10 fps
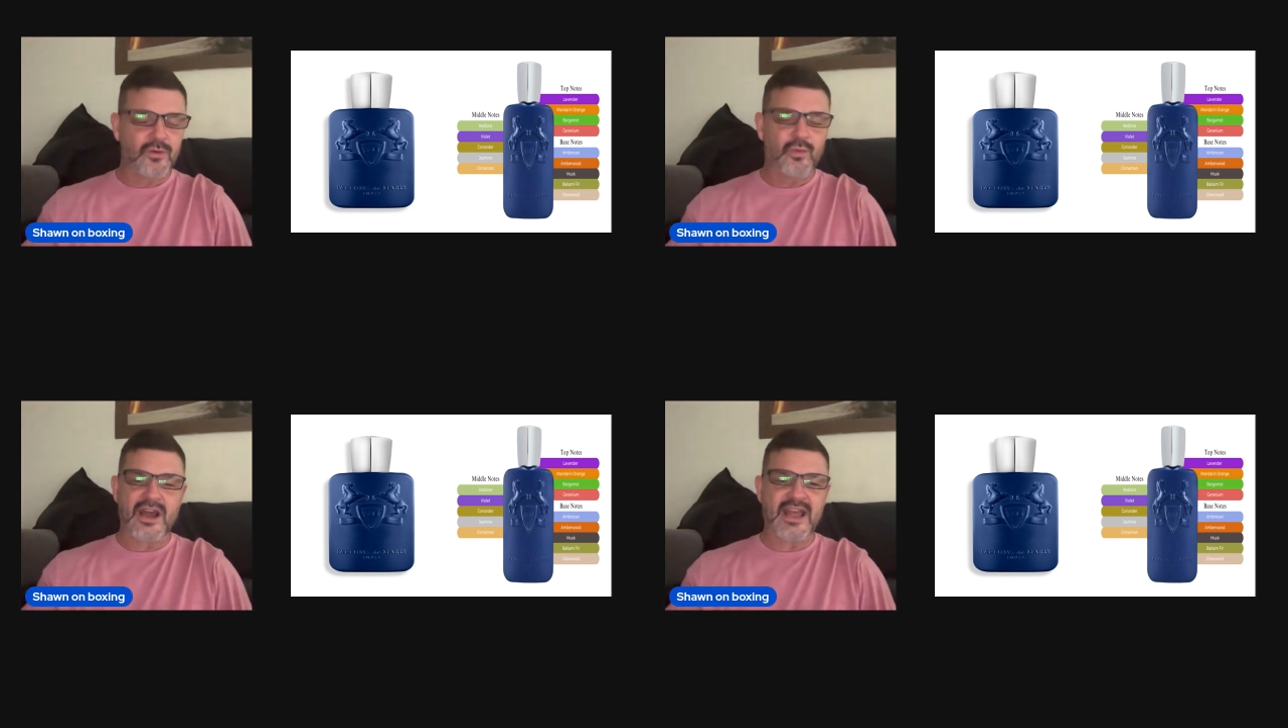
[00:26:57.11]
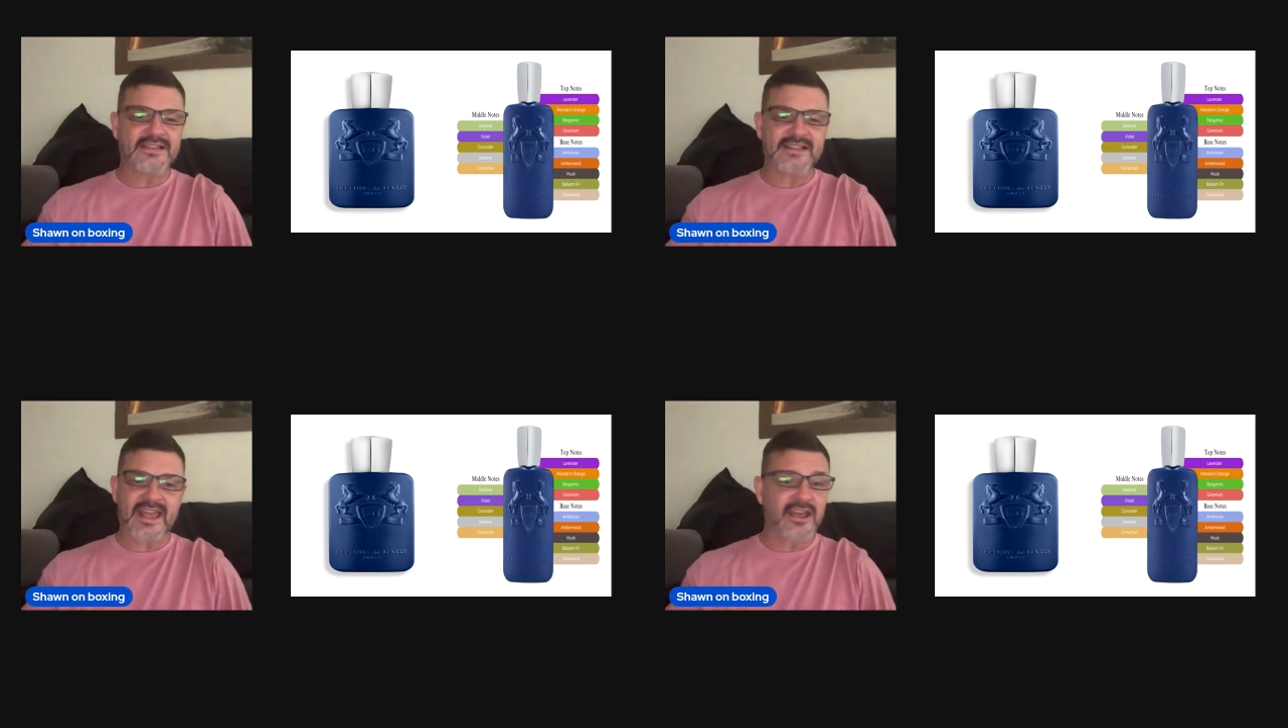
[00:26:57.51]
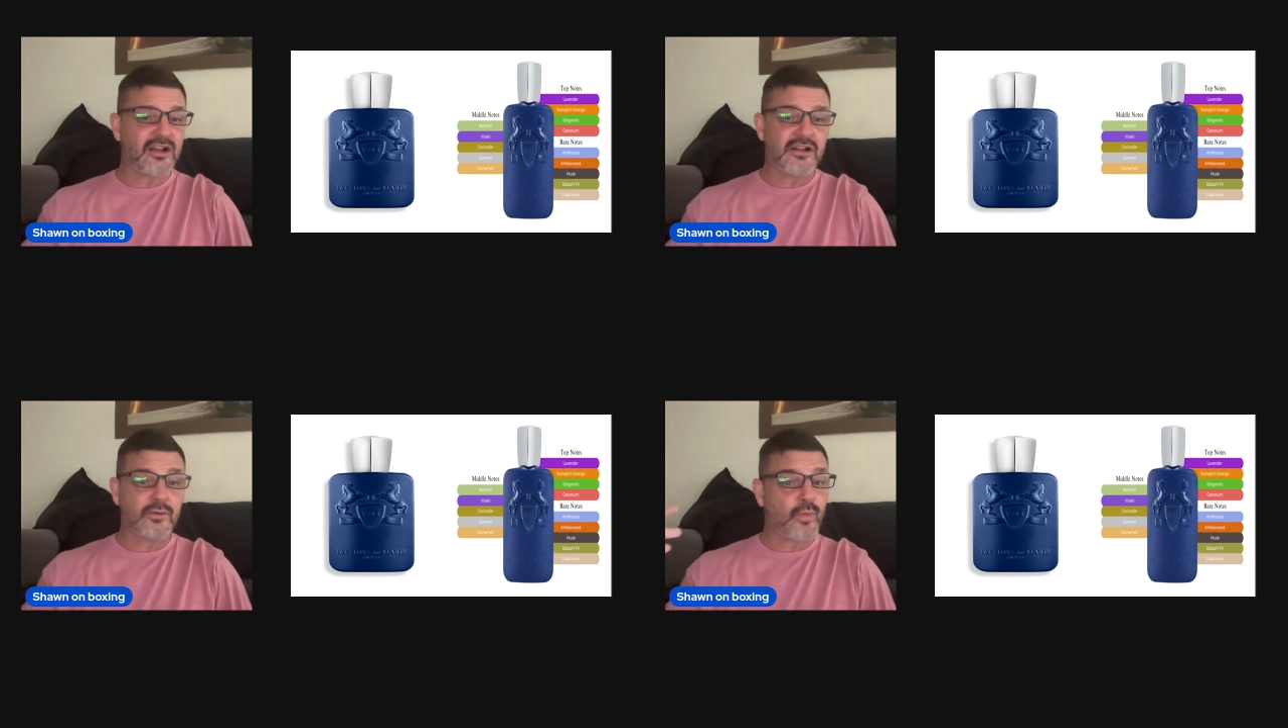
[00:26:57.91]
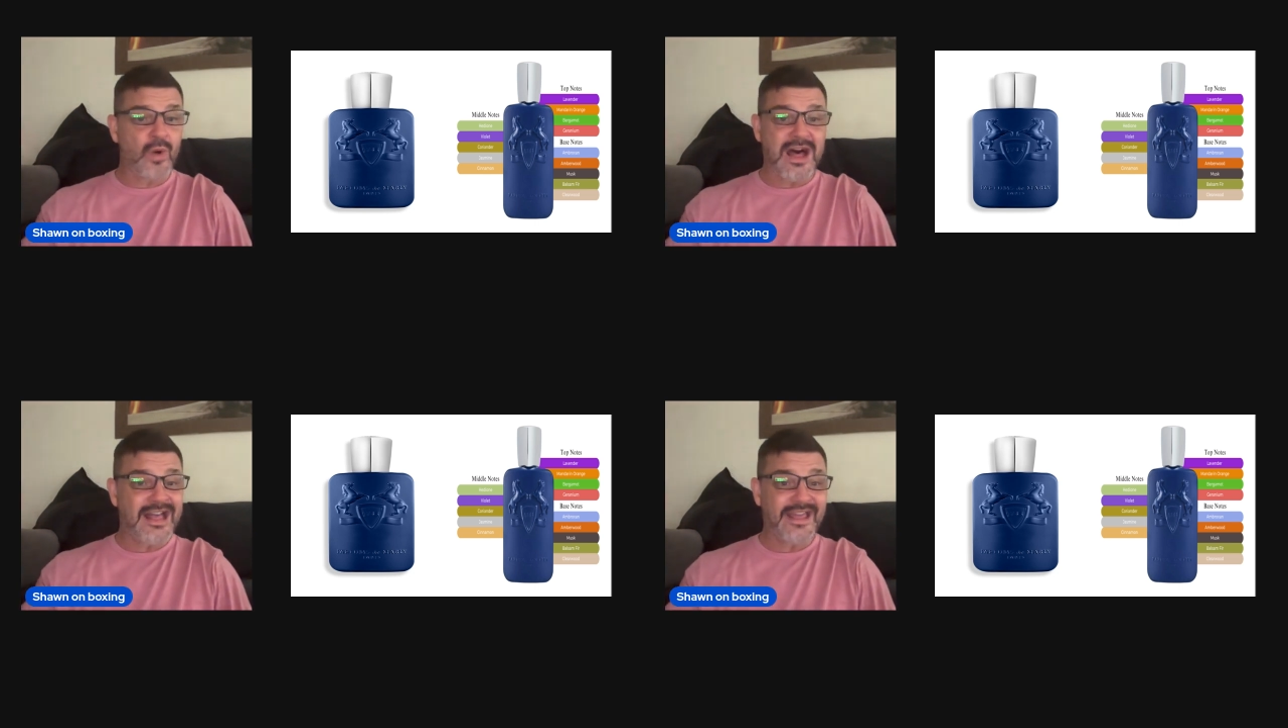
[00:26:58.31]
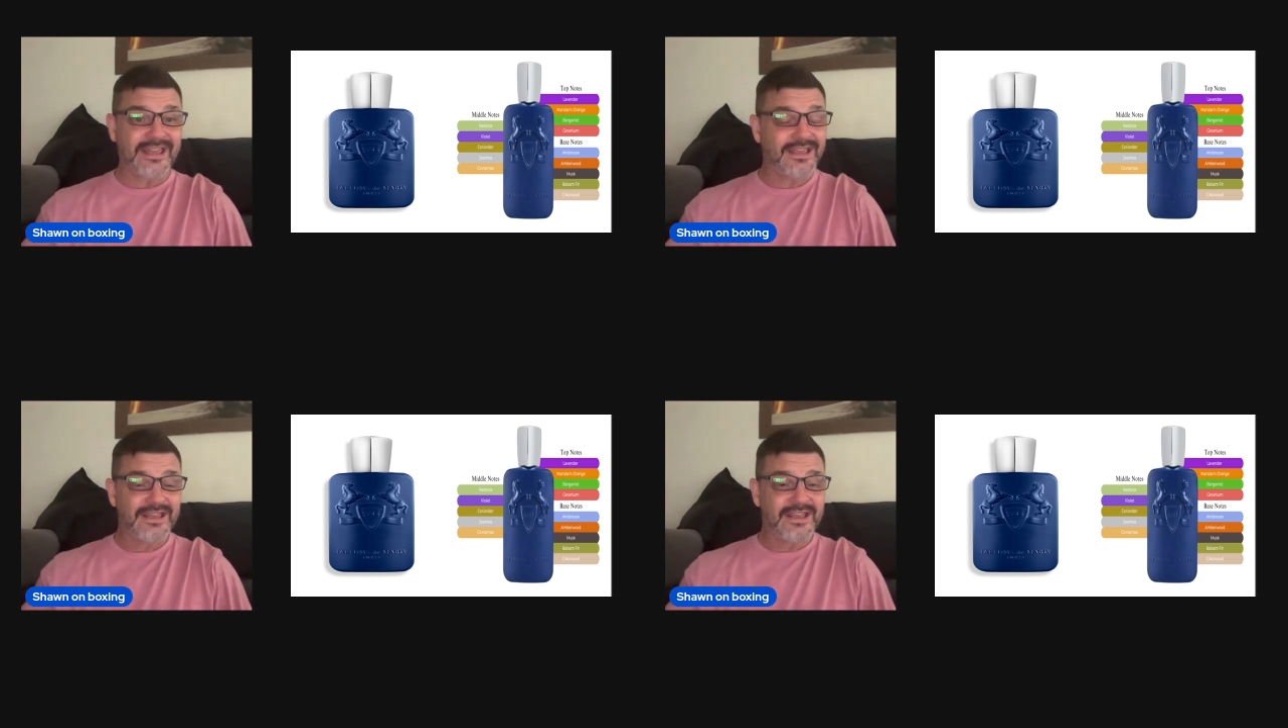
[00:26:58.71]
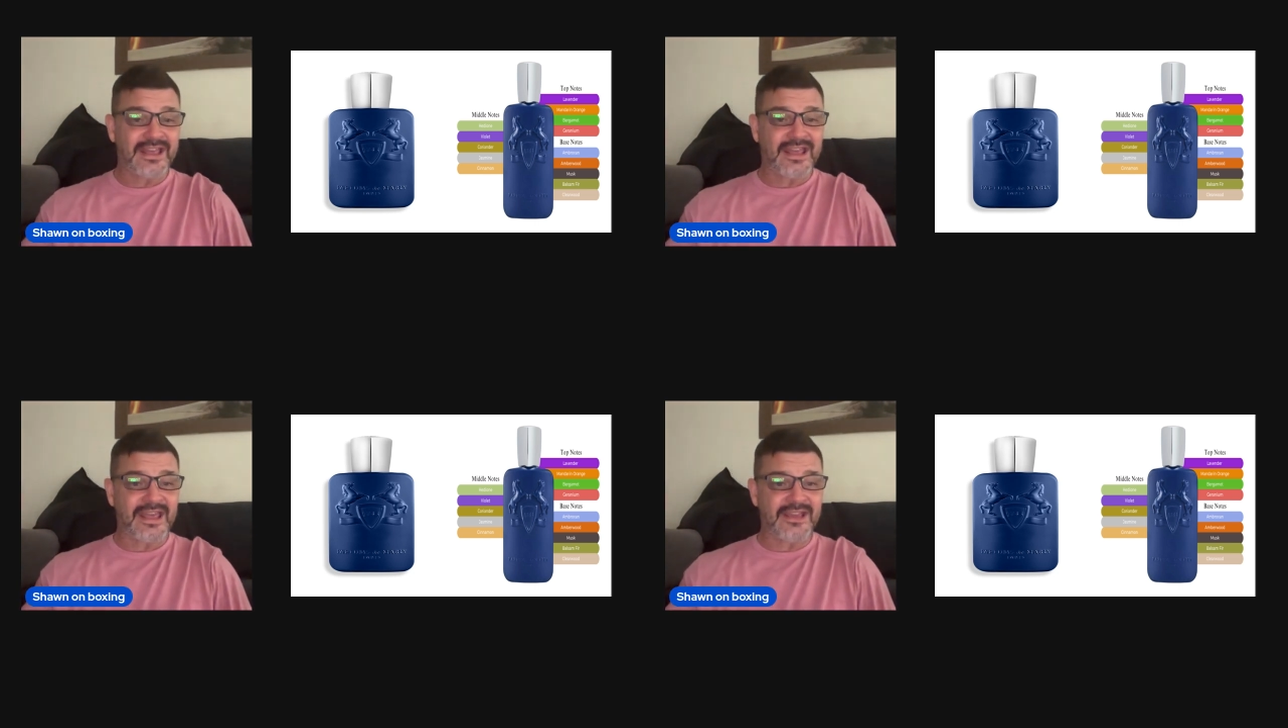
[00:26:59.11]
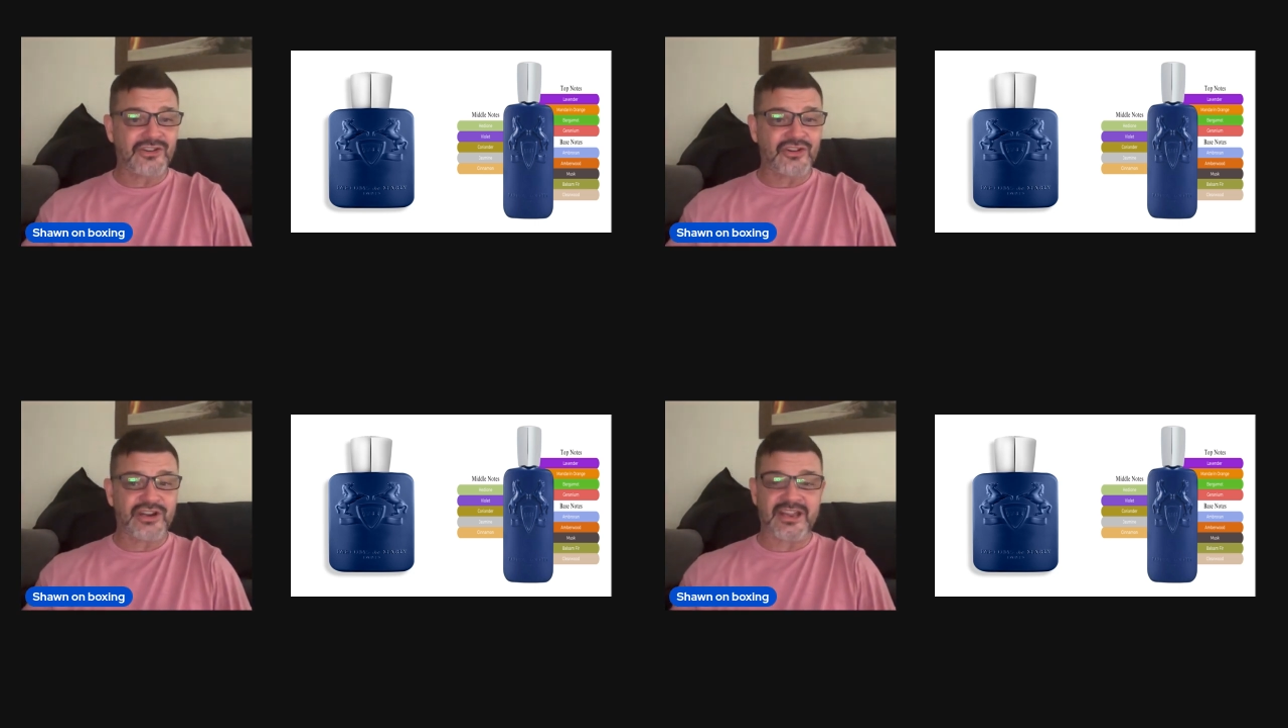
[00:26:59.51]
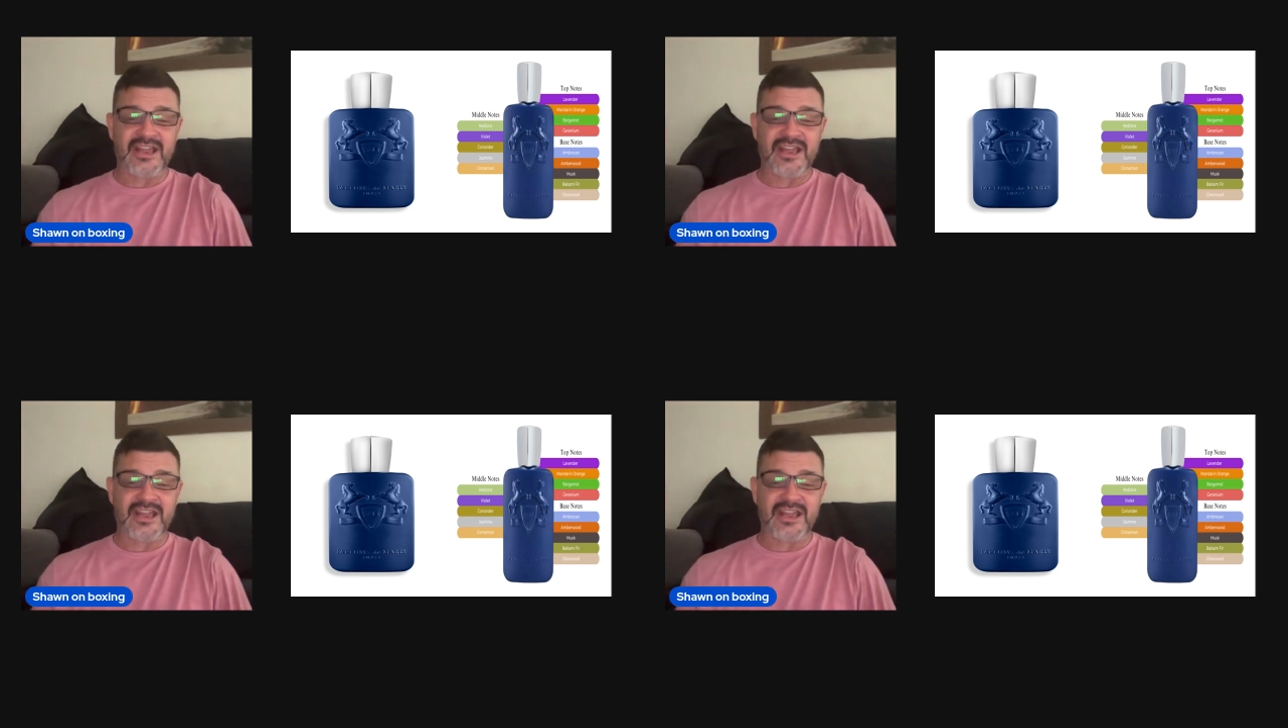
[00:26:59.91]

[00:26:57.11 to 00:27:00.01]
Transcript: YSL, Y, and you're going to